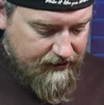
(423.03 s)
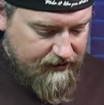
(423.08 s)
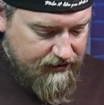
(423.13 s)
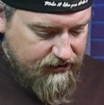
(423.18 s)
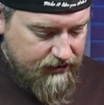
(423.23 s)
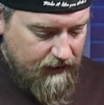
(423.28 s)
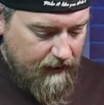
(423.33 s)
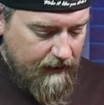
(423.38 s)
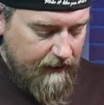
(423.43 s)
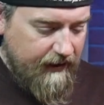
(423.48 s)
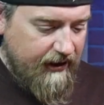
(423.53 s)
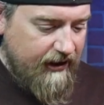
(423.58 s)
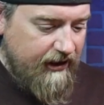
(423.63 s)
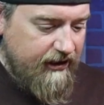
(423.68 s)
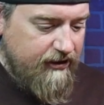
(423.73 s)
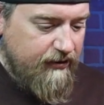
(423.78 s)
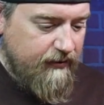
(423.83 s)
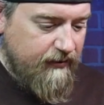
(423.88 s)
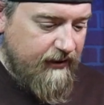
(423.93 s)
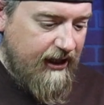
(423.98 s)
So what we're going
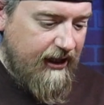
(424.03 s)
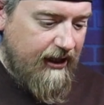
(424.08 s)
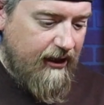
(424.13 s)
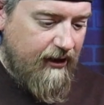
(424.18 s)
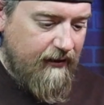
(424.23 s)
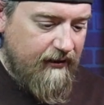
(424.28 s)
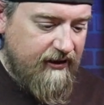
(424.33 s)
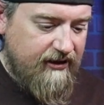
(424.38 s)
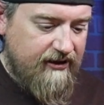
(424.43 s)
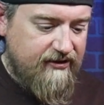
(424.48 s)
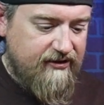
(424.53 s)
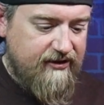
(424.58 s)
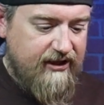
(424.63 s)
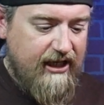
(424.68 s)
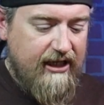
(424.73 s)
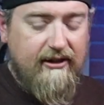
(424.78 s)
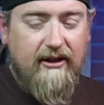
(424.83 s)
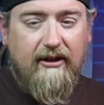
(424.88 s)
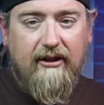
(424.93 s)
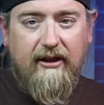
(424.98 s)
to do now is
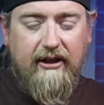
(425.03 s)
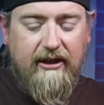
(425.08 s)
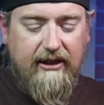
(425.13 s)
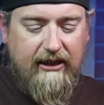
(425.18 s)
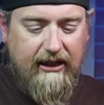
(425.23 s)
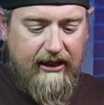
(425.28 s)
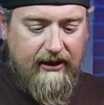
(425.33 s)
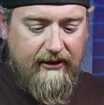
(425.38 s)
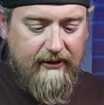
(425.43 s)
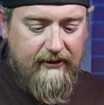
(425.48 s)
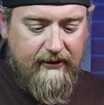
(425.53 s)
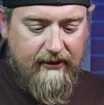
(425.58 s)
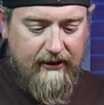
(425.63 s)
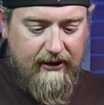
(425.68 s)
take the lid again